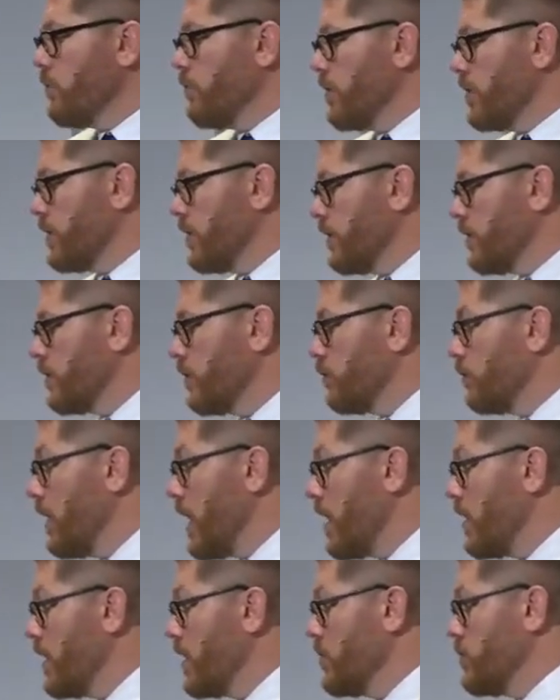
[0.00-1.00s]
with the
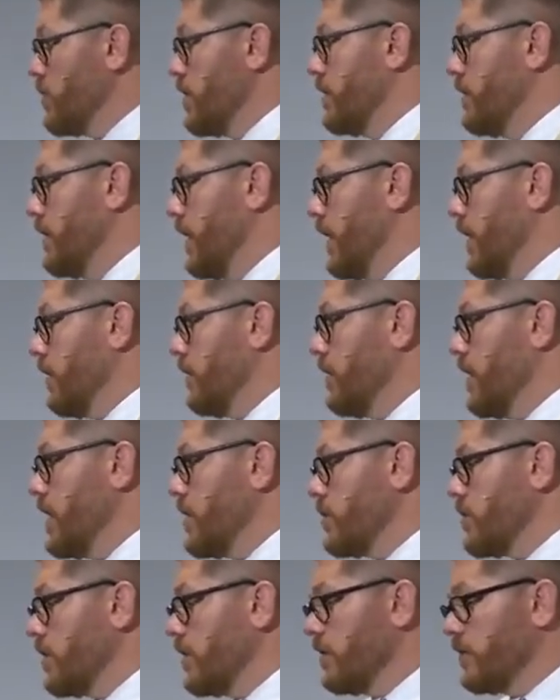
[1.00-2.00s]
surrounding Gentile
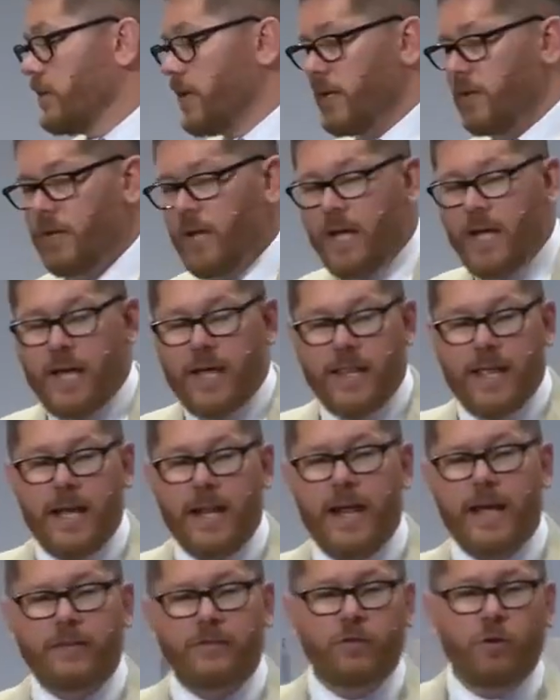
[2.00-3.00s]
nations. They'd, they'd
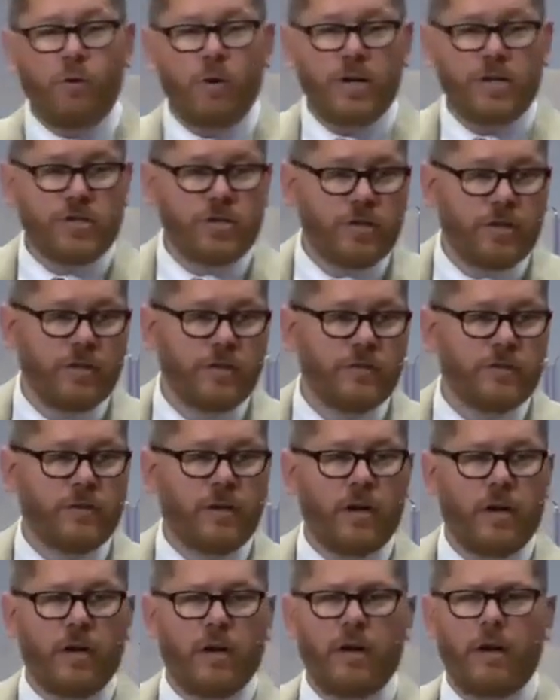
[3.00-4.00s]
ask questions
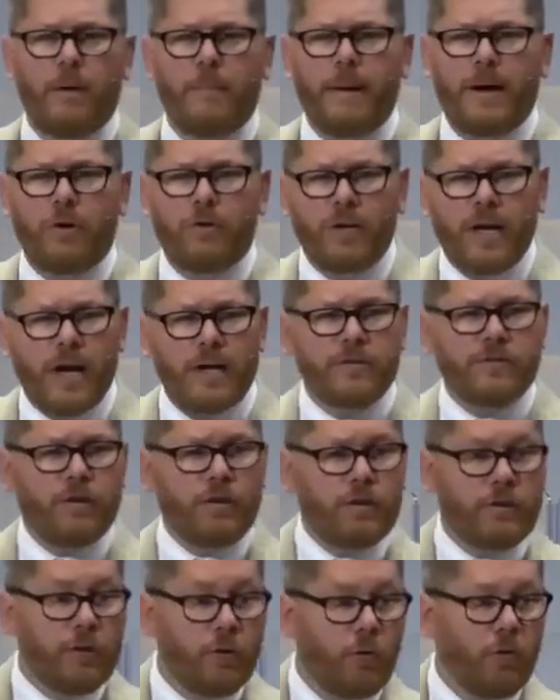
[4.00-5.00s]
uh, about God's
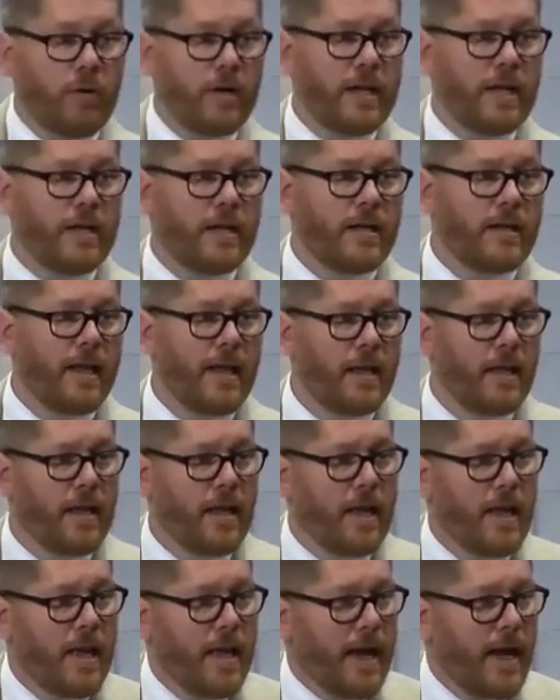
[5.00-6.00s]
authority in the
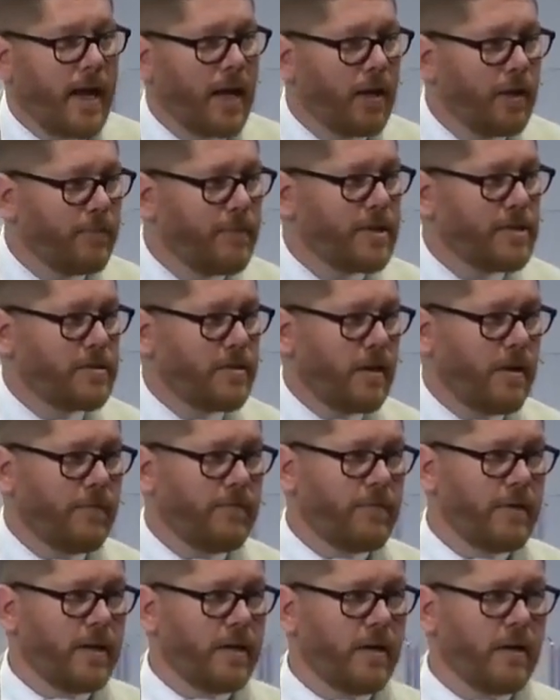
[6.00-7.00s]
daily elements
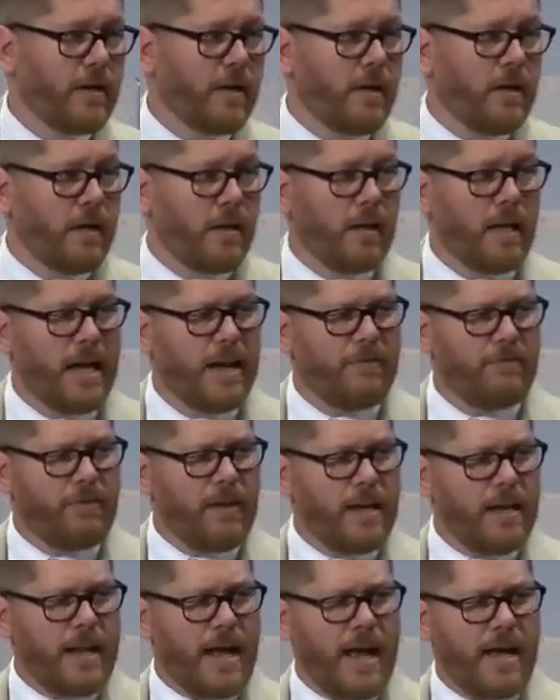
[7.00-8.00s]
of their life.
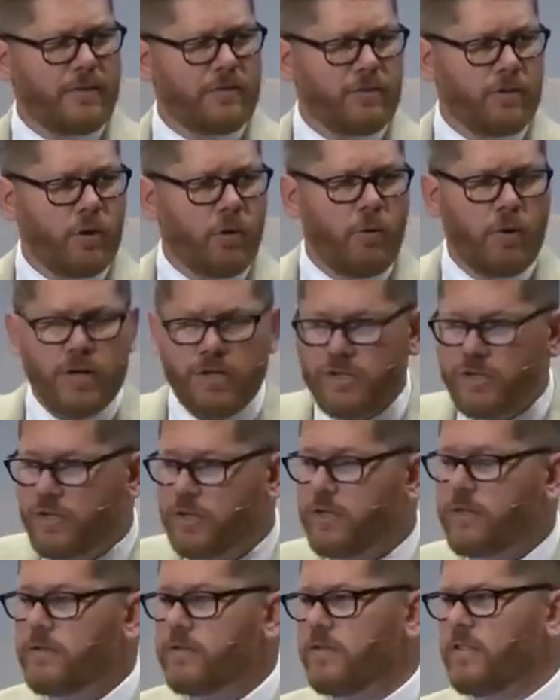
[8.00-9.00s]
They'd ask
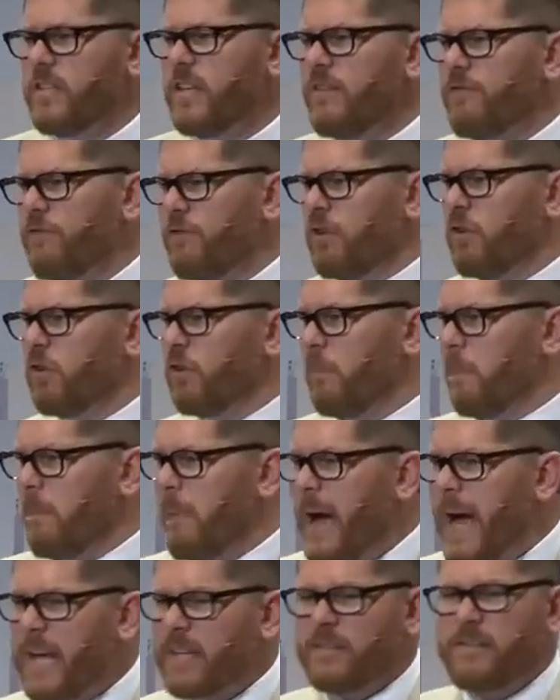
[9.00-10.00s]
questions, difficult
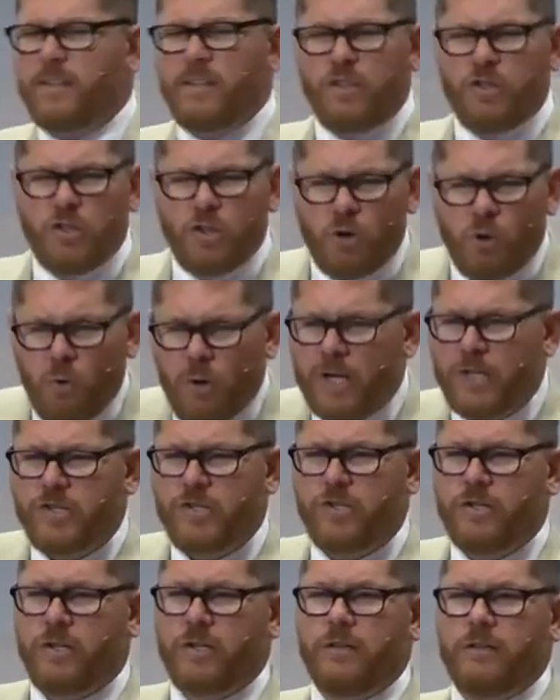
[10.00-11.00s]
passage questions
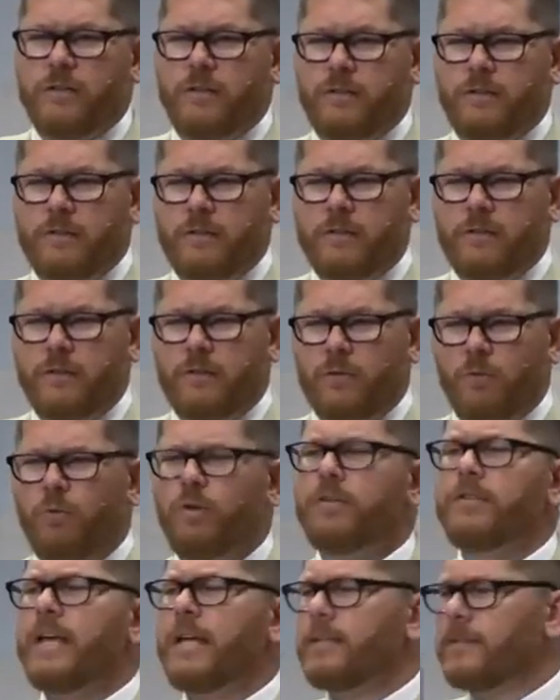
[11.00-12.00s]
questions. What
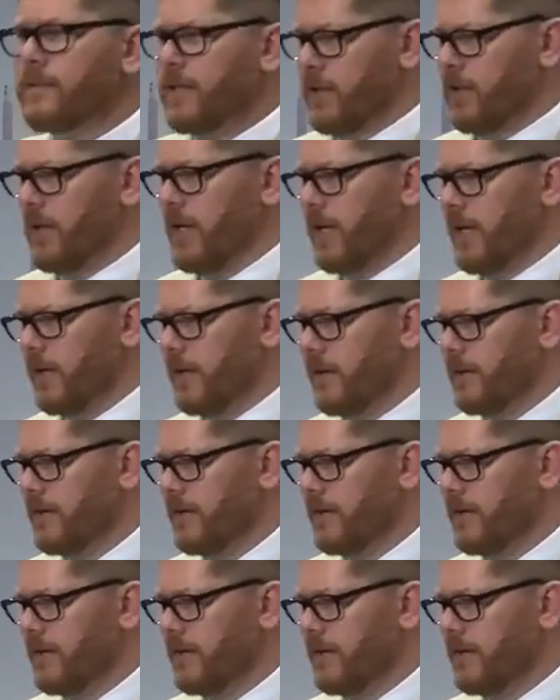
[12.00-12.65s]
does that sound like?